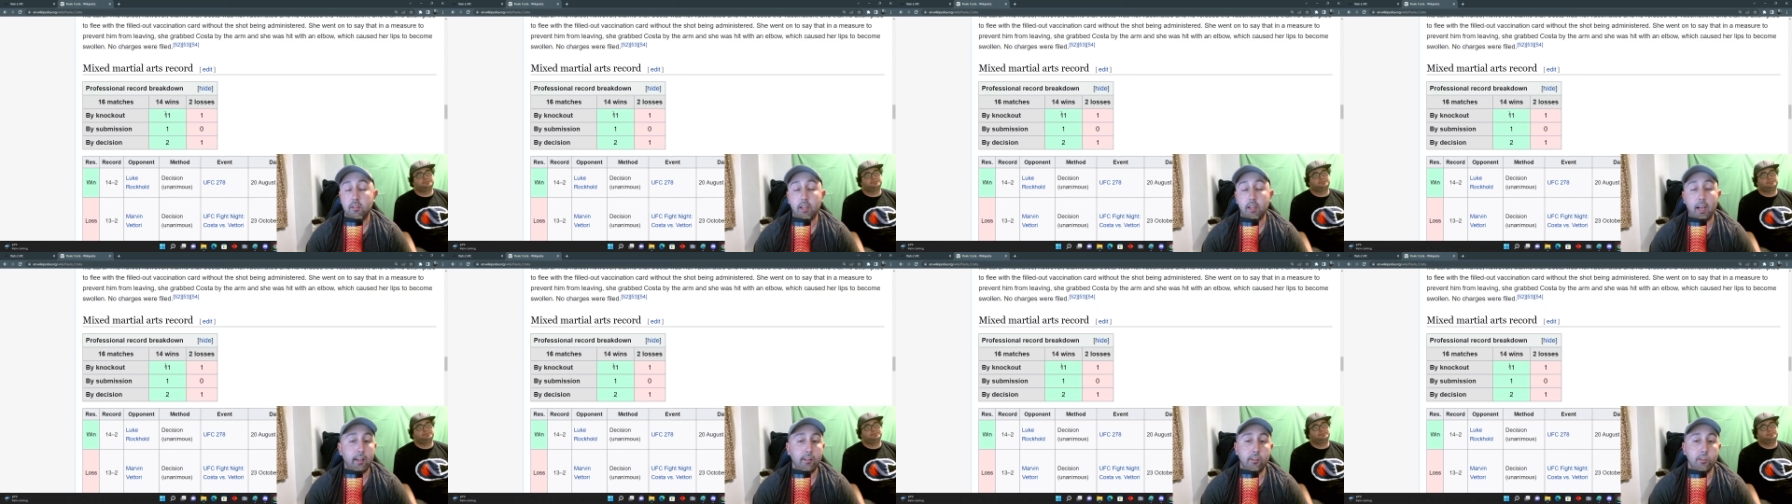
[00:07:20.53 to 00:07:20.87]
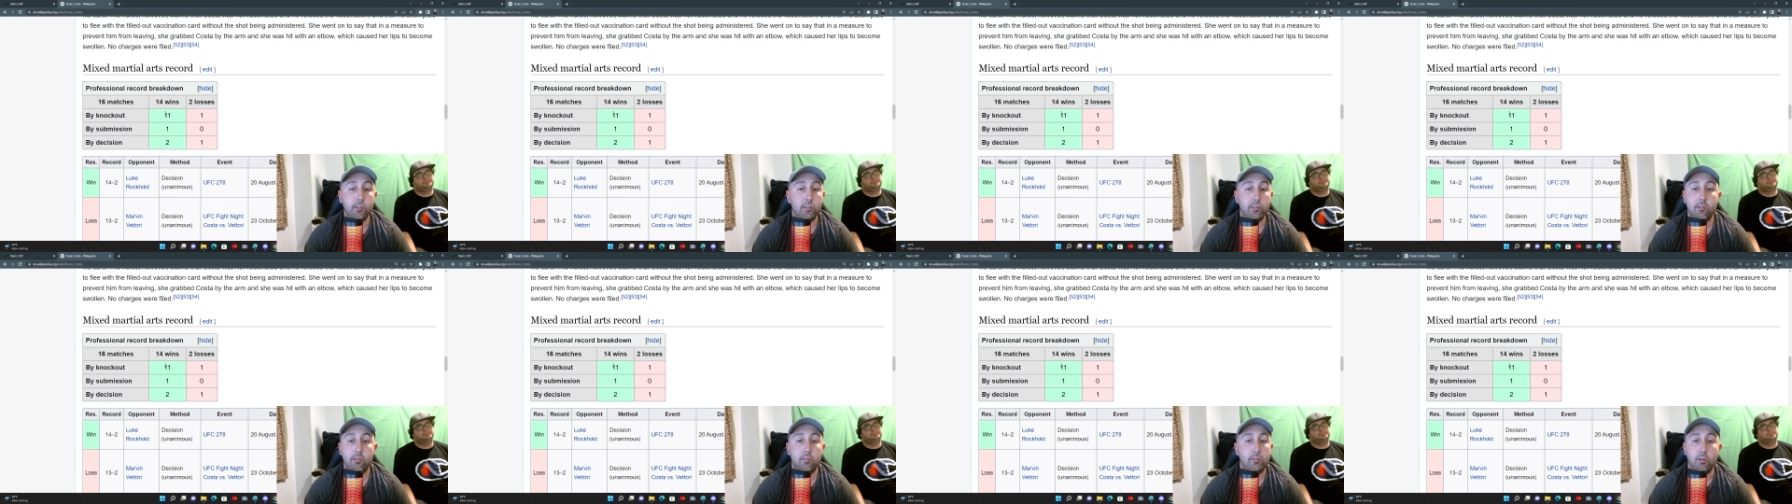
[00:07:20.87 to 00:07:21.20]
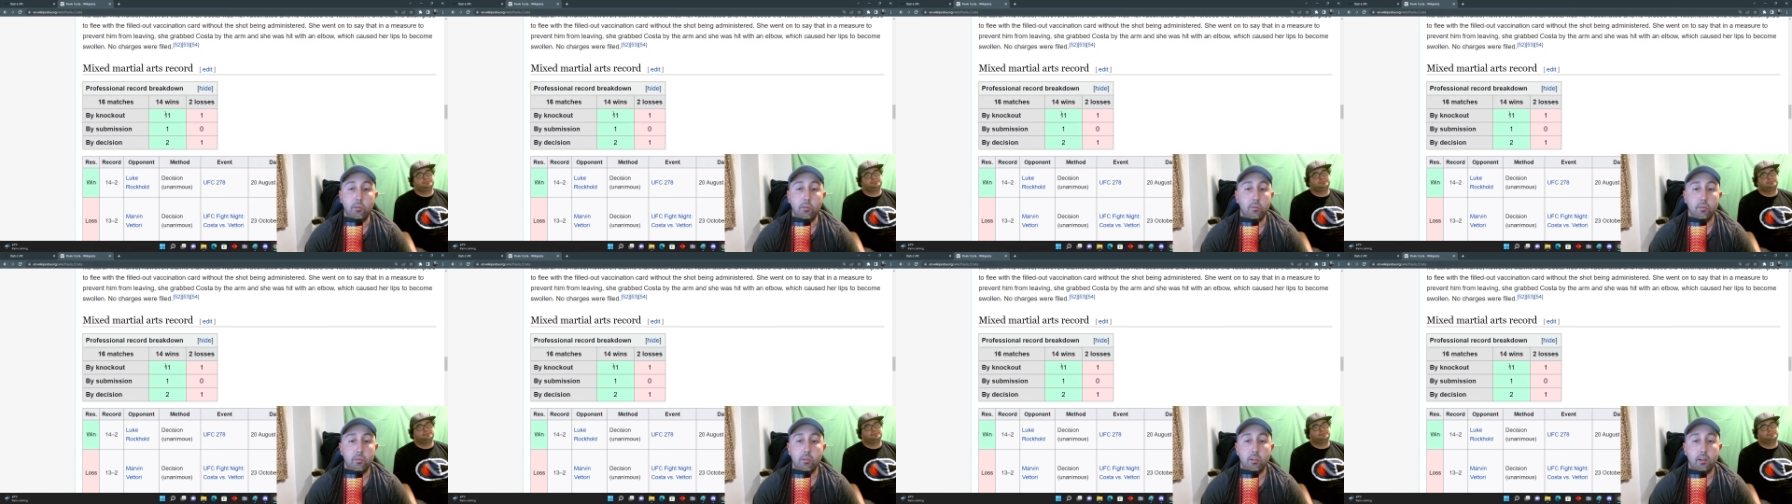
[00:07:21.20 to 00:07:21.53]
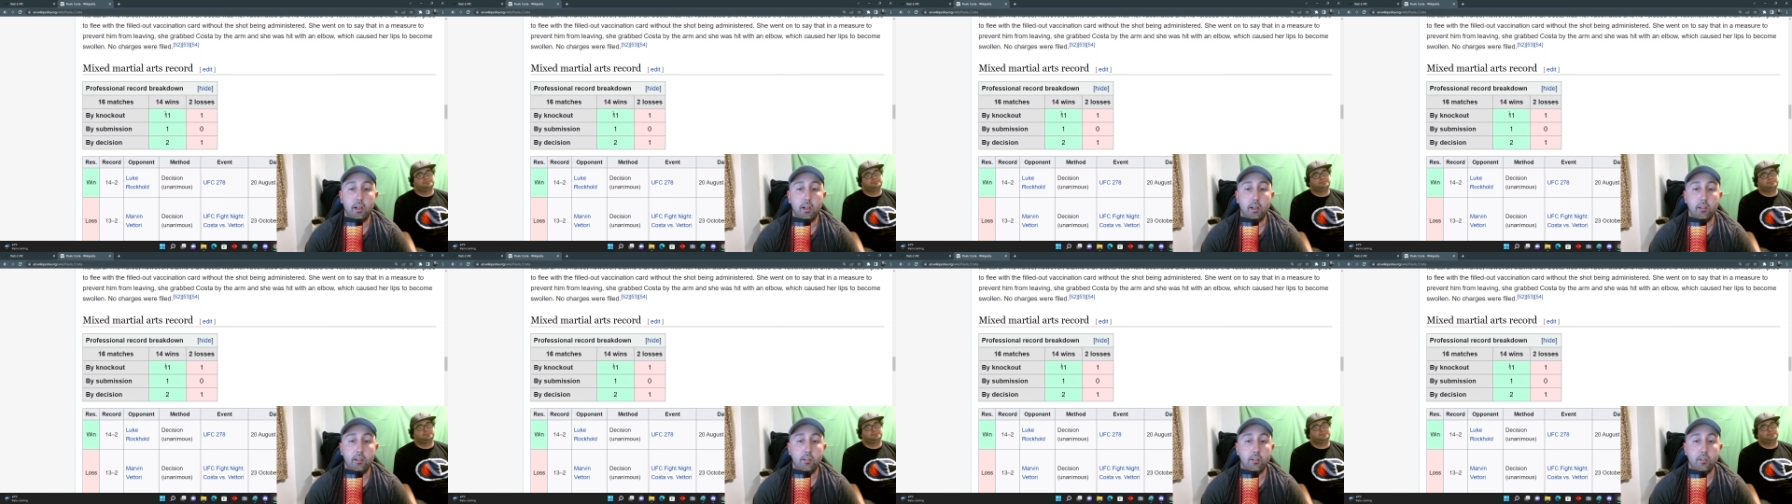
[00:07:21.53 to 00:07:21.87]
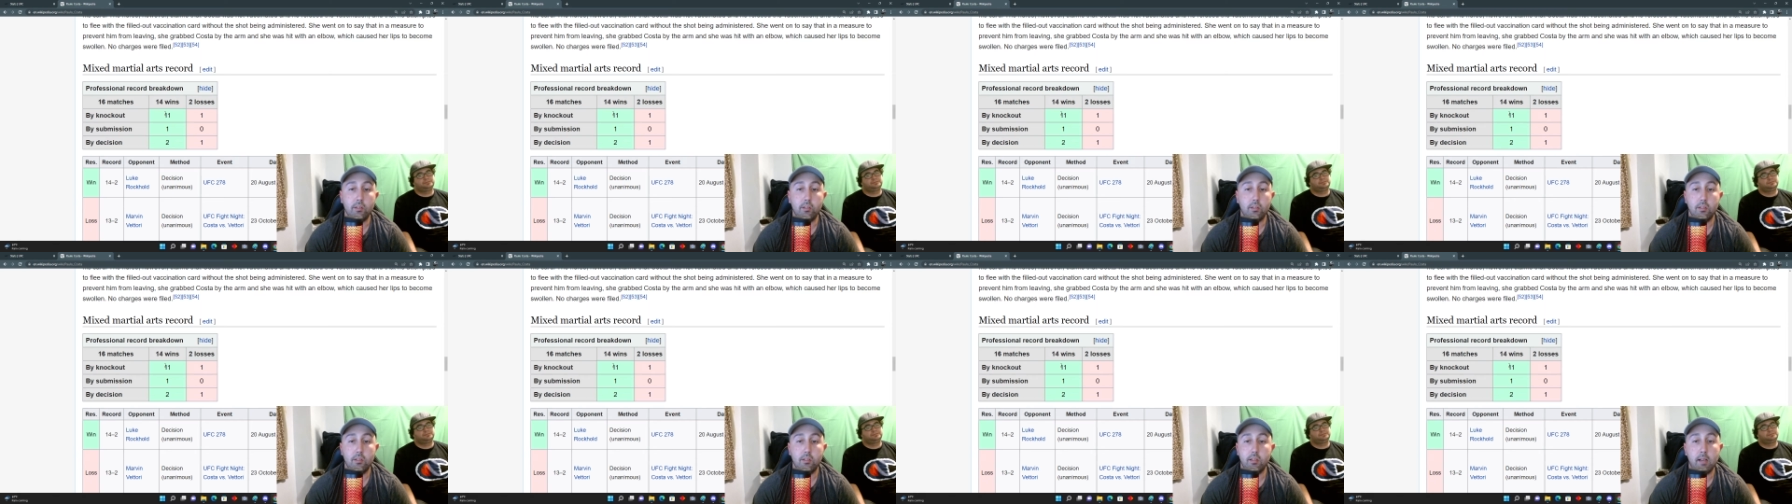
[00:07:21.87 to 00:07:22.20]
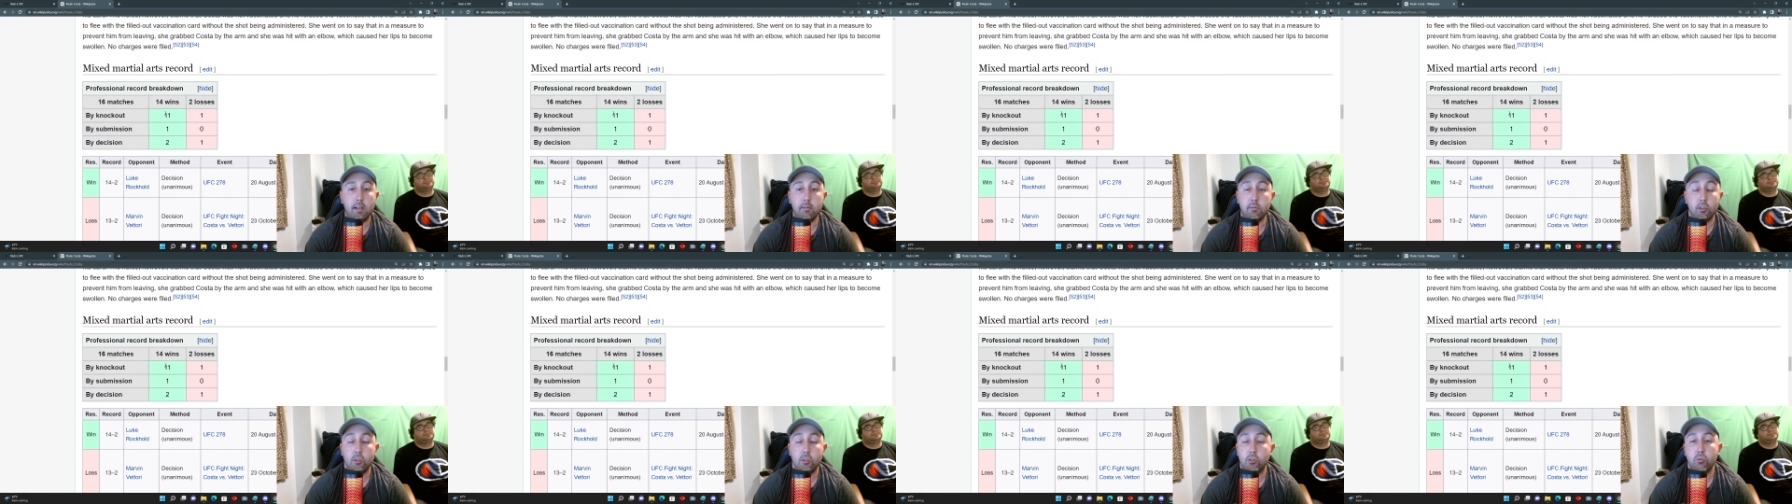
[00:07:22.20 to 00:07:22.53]
I just don't. I just
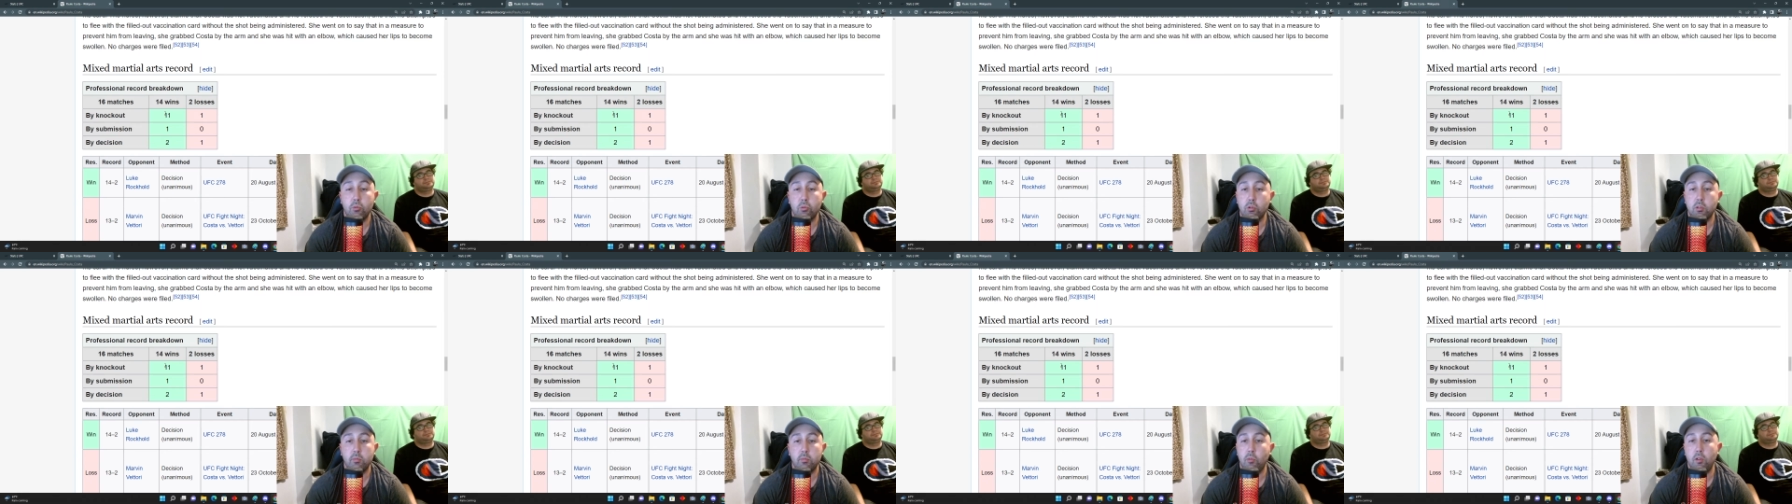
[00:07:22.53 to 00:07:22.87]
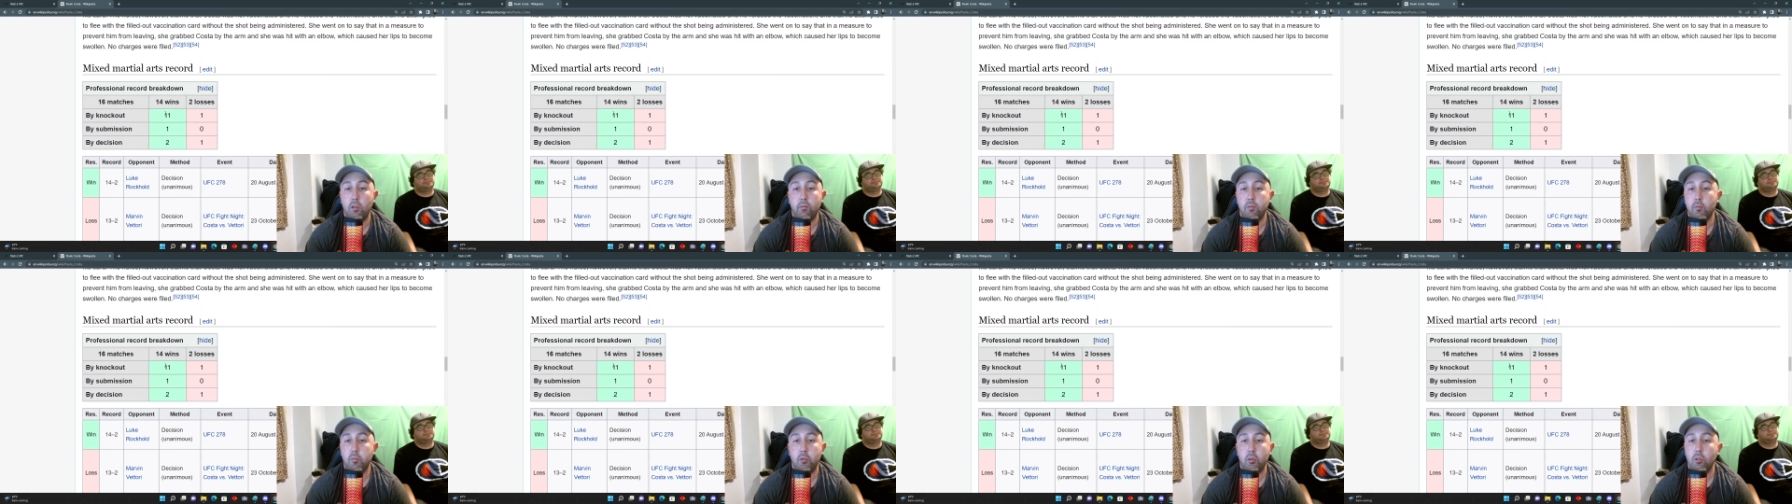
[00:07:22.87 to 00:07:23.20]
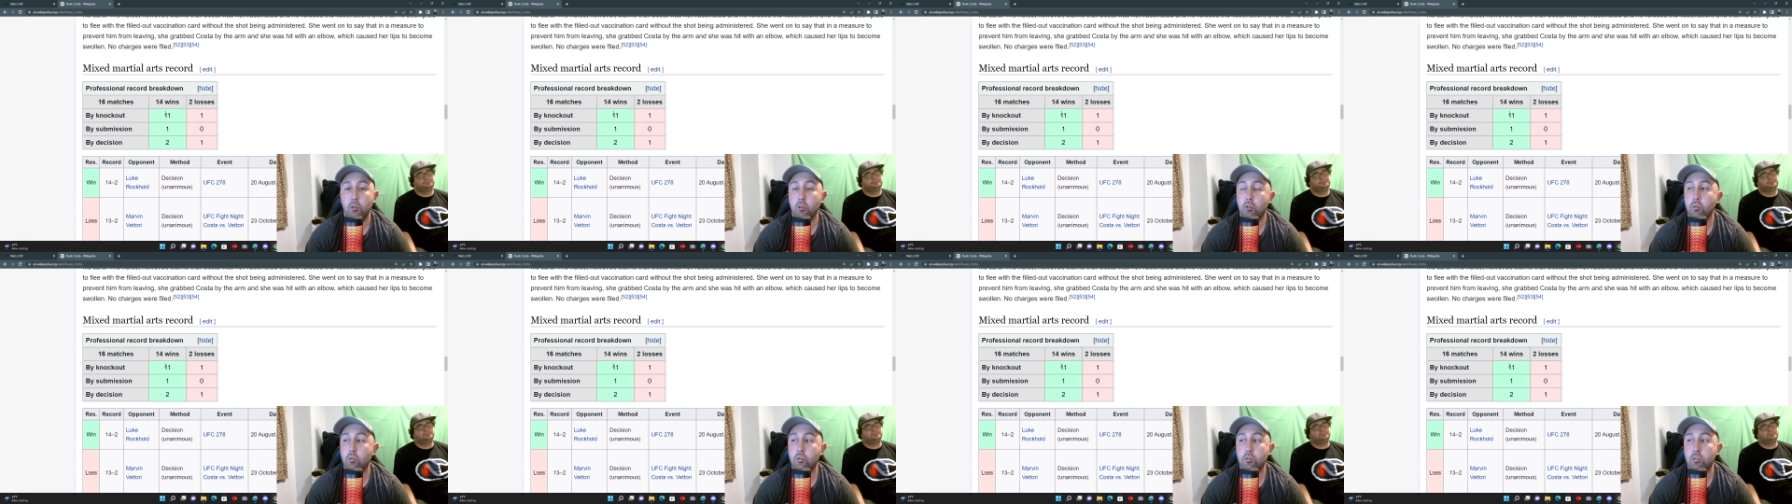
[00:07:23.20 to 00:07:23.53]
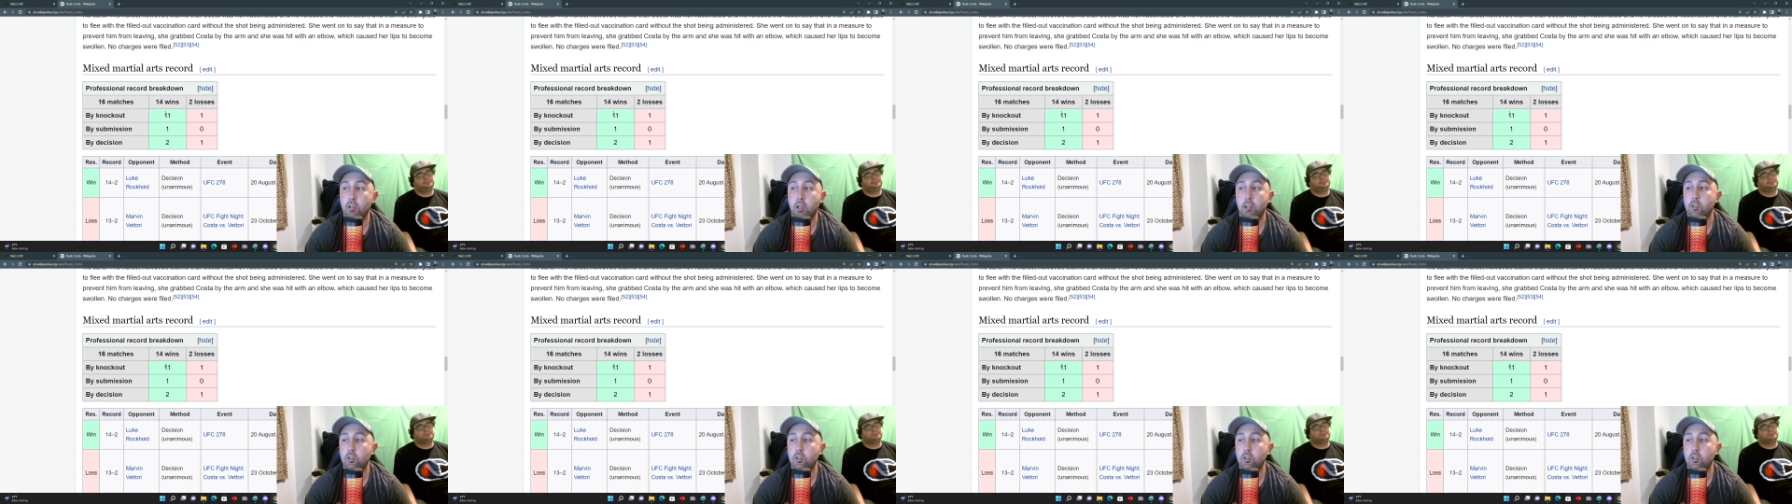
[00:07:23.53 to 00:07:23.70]
Khamzat's too small for Paulo Costa.